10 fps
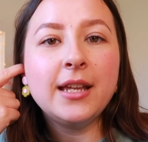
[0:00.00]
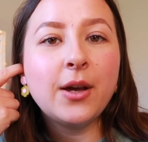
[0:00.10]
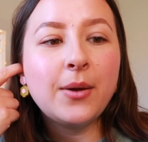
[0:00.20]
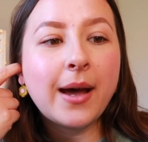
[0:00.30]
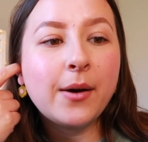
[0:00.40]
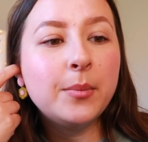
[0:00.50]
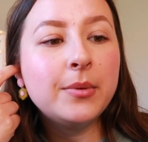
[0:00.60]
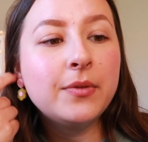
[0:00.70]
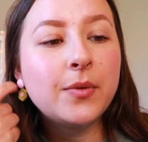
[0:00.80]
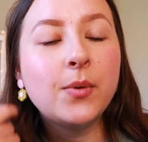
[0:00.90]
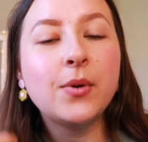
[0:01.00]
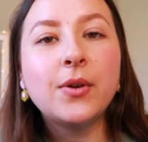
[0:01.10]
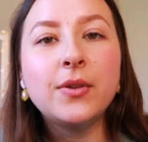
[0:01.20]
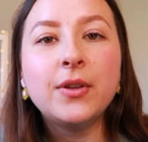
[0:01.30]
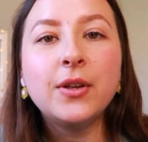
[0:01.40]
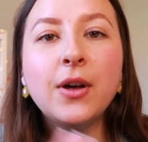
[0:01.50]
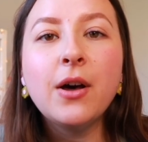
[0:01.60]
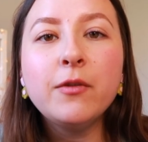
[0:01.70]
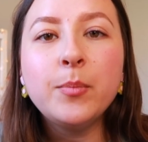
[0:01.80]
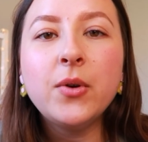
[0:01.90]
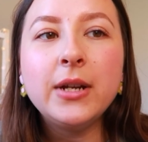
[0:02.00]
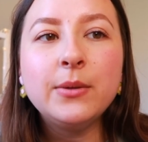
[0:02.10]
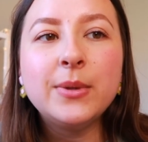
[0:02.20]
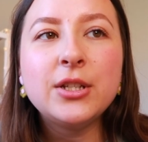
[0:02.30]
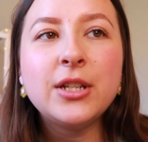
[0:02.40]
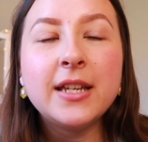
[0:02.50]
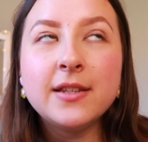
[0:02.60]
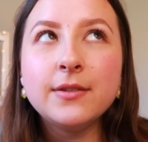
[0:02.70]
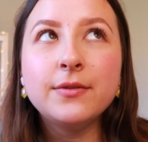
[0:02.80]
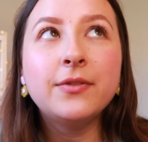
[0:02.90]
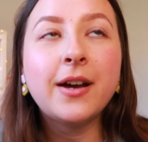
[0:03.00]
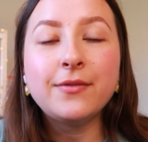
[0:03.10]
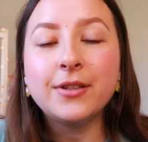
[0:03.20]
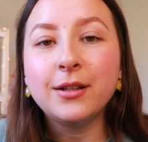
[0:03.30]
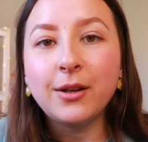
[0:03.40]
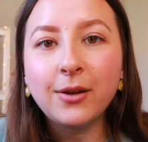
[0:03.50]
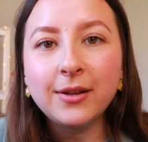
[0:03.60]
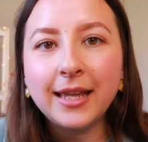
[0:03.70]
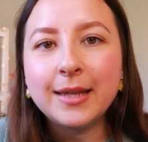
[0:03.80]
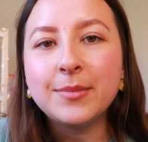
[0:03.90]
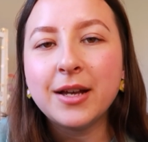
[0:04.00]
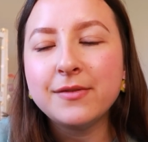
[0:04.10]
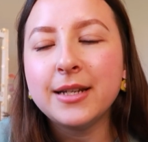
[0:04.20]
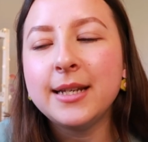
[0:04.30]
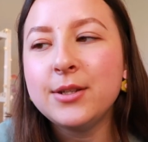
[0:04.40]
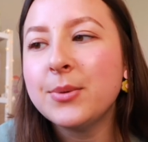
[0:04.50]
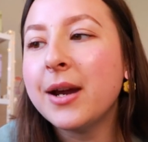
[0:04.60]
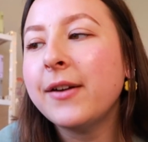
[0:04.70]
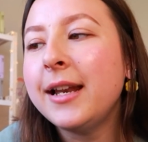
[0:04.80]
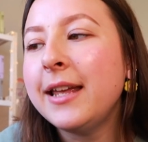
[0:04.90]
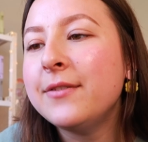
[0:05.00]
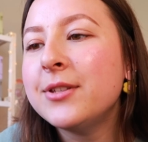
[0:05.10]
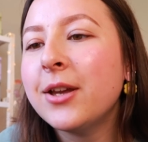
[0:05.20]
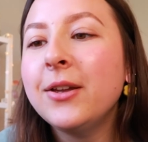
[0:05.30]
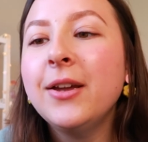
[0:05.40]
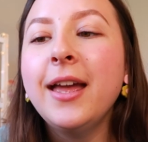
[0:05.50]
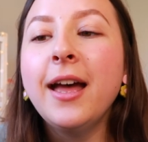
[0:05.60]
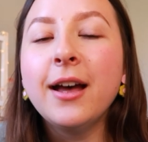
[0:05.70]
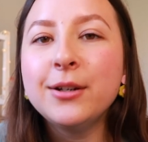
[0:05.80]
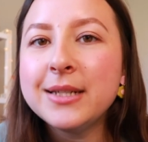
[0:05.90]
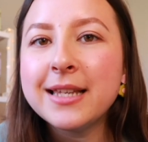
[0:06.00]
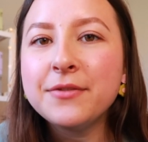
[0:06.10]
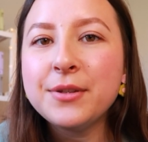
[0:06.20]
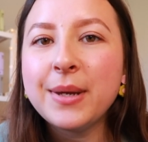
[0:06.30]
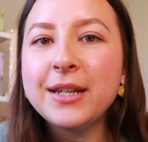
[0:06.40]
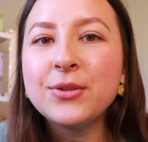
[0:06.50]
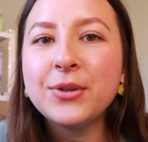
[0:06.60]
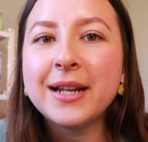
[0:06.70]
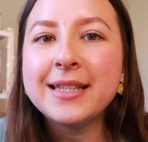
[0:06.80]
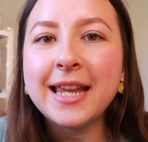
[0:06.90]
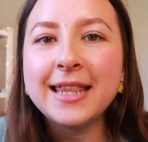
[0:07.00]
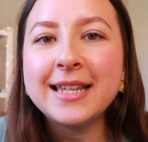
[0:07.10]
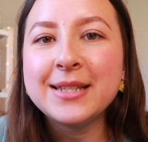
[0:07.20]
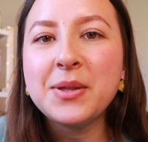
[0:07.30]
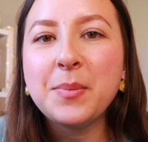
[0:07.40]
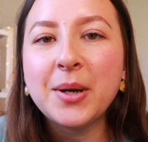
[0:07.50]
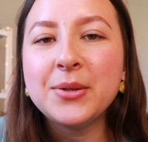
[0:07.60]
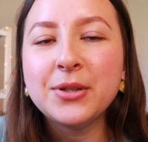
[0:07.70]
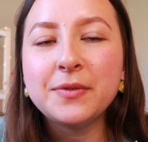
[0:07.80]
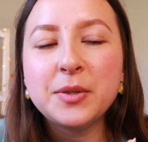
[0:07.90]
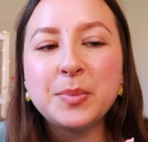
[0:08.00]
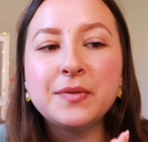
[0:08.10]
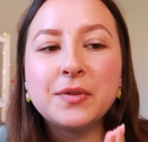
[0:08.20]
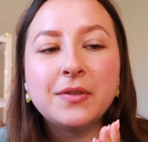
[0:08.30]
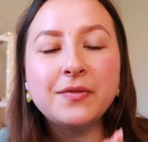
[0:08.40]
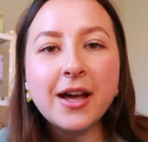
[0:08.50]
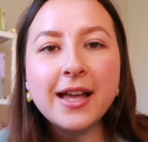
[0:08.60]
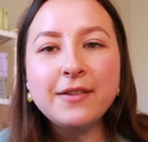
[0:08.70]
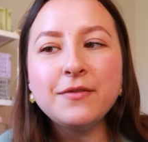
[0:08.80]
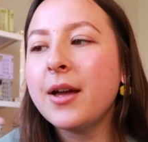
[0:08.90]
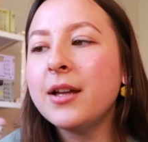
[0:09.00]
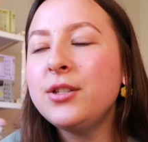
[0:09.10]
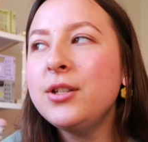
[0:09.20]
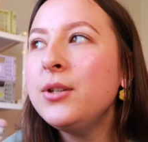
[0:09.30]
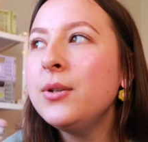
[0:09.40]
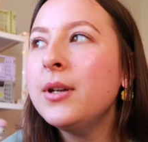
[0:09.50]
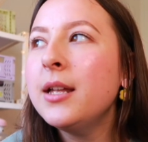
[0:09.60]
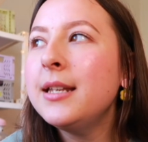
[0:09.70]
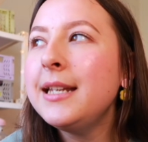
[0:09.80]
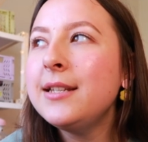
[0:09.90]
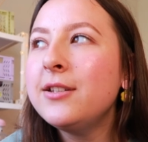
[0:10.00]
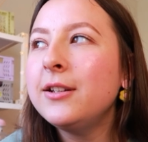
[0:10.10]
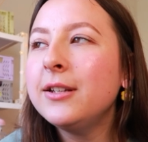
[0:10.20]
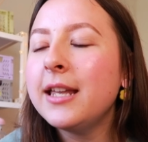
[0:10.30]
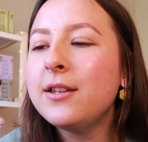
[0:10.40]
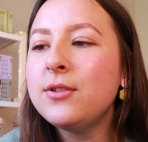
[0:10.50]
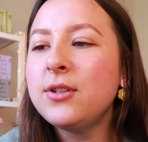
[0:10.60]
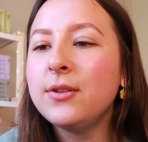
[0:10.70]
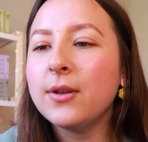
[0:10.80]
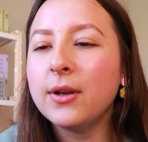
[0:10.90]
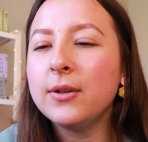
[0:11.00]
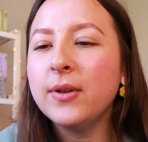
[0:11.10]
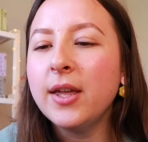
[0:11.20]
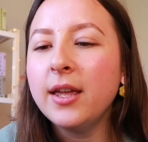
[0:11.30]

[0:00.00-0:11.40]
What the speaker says: go out before the cutoff point, which is 5 o'clock in my village where I live. So I always have to make sure I take things to the post office before 5. I do need to look into though